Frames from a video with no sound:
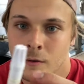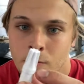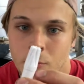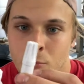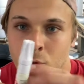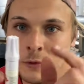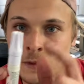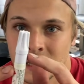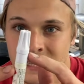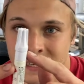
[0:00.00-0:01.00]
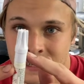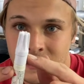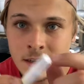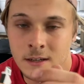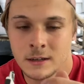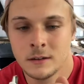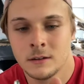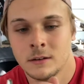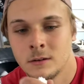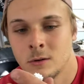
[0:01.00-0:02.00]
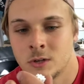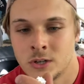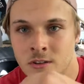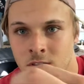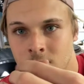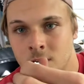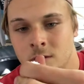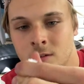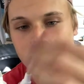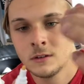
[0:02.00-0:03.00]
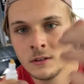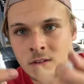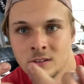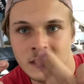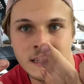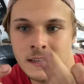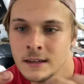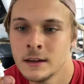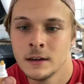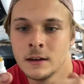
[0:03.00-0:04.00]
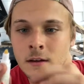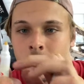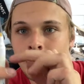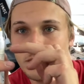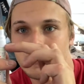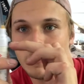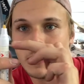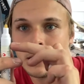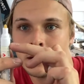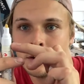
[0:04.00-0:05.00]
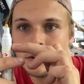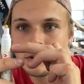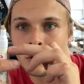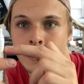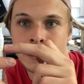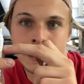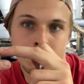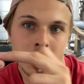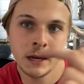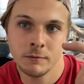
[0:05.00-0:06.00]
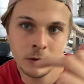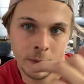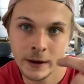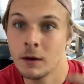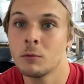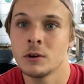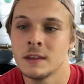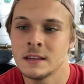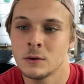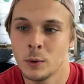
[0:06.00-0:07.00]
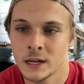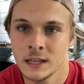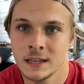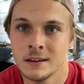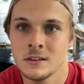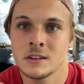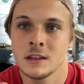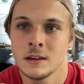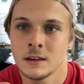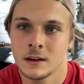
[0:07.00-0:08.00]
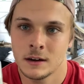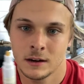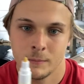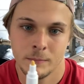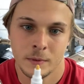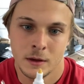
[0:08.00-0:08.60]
remove the lid, not just the lid, this part here, so we can get paint flowing out really quickly and easily. And